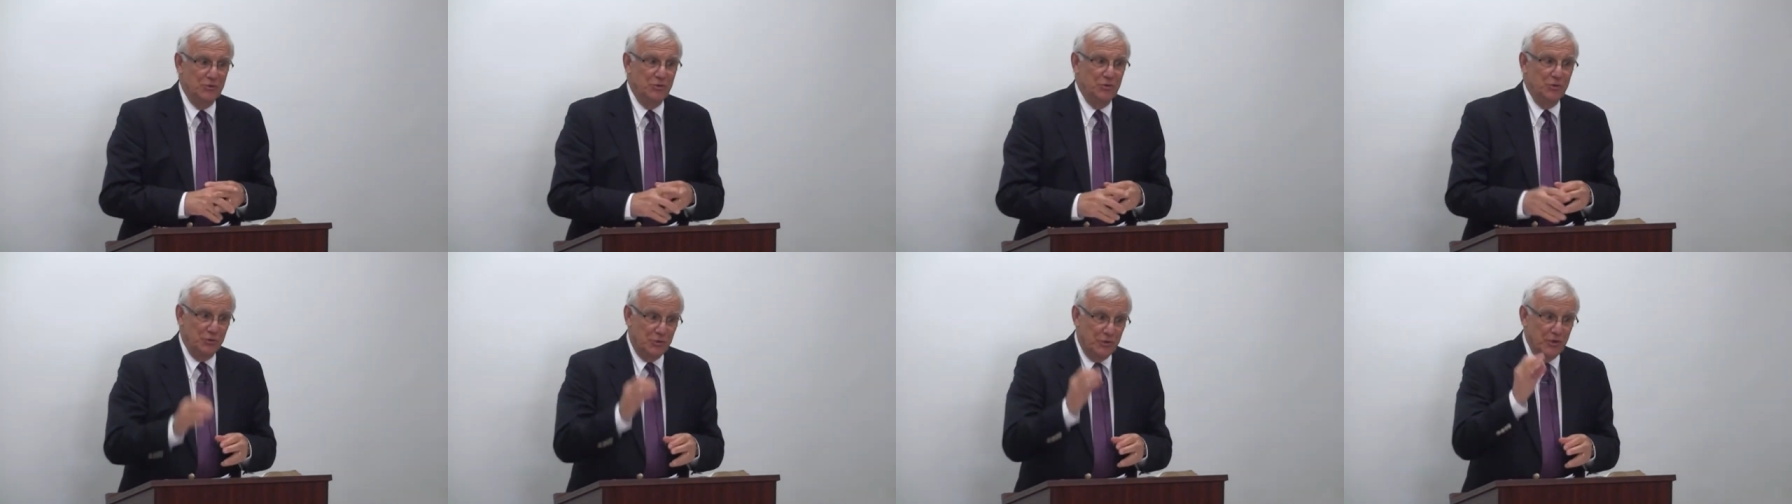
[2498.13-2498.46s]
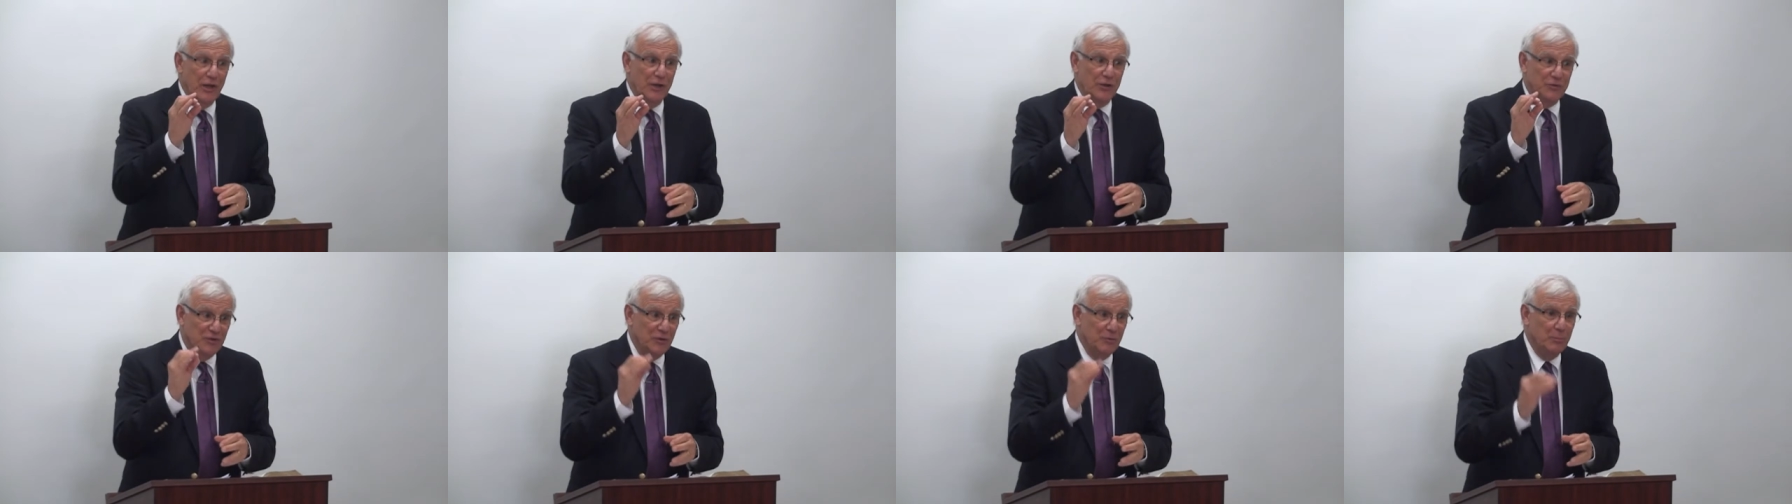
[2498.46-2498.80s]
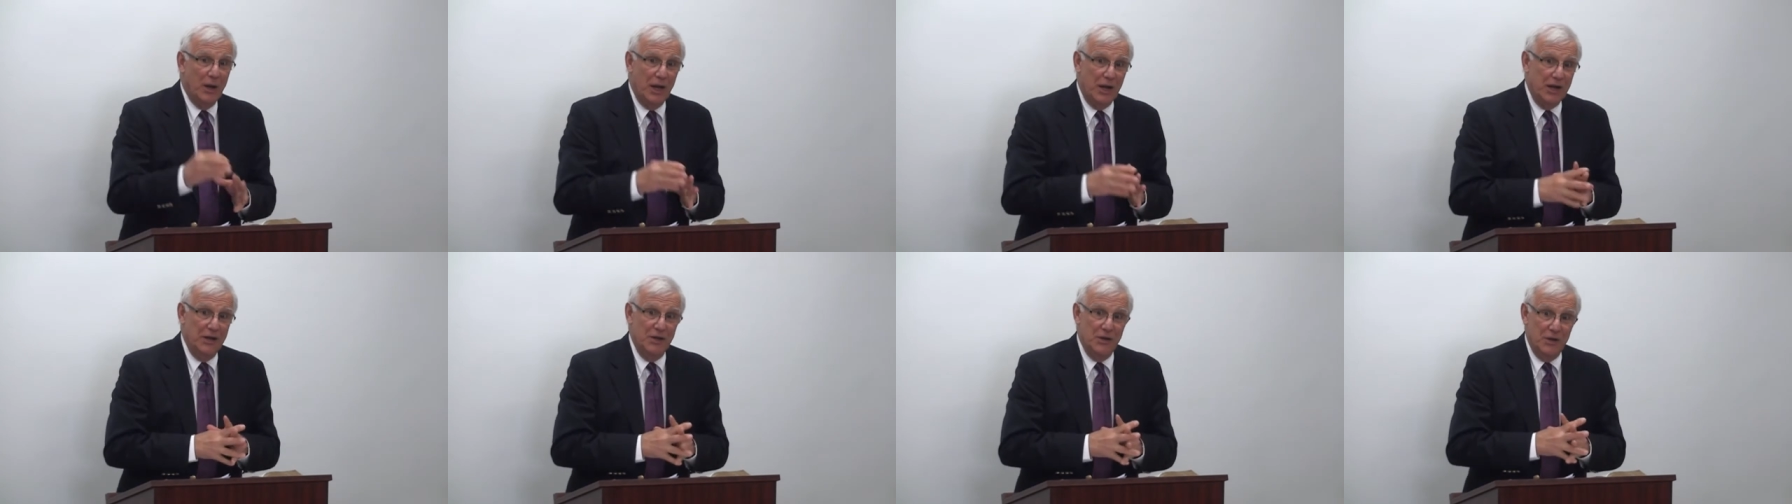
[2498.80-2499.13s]
do take some
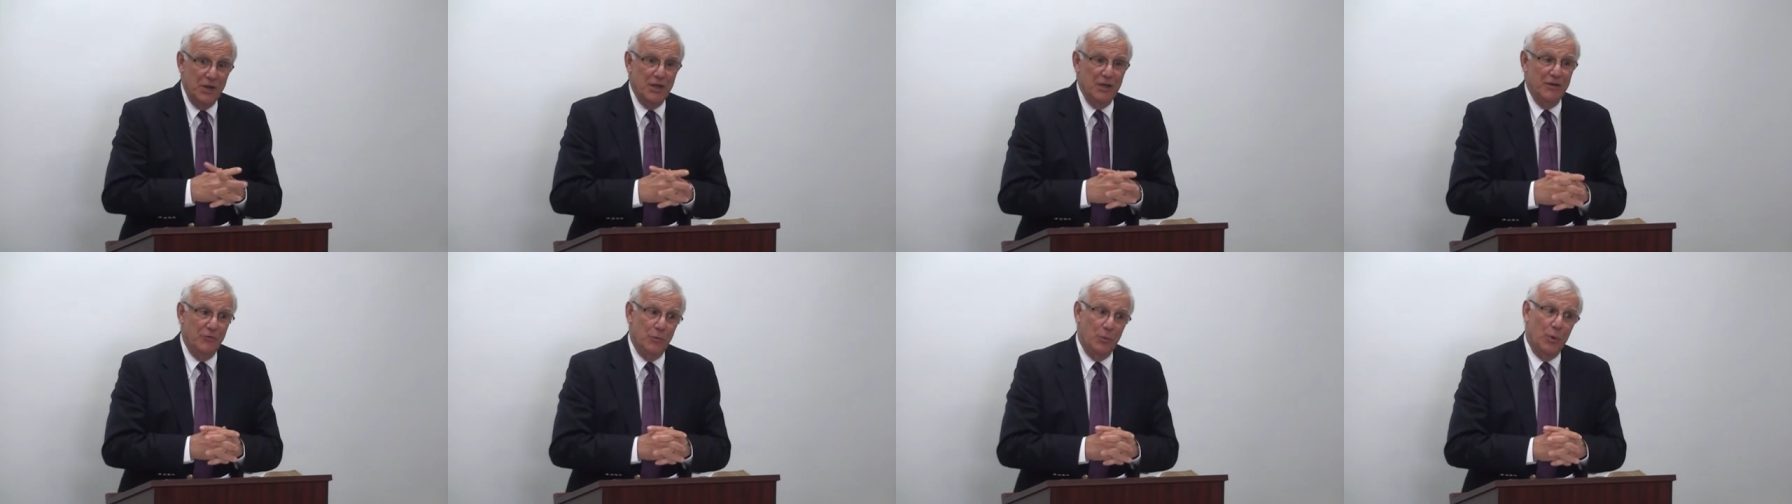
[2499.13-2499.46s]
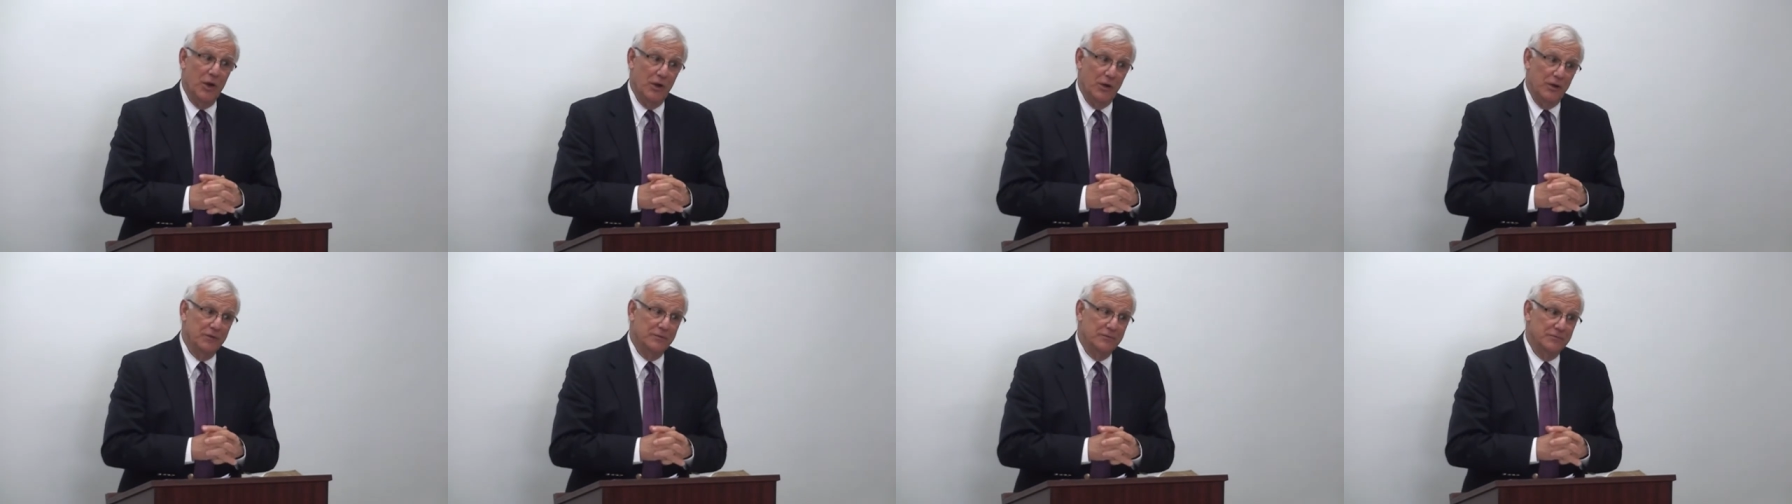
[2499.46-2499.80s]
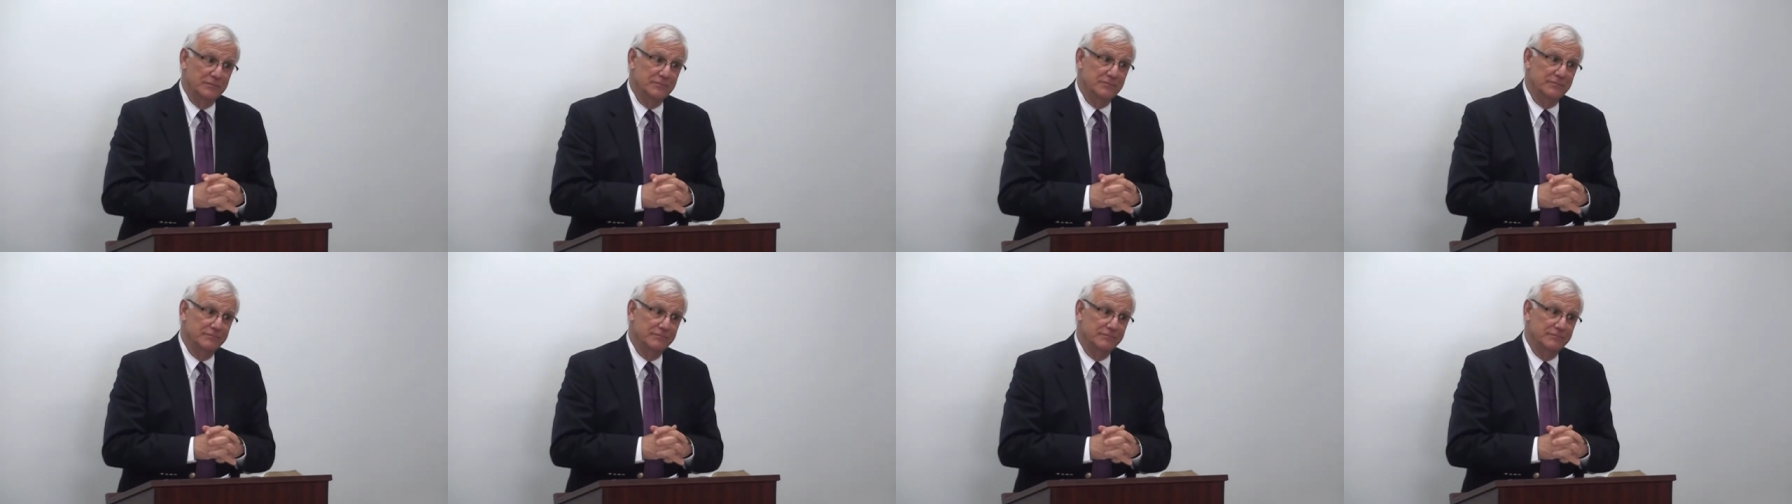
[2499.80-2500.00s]
money to give away.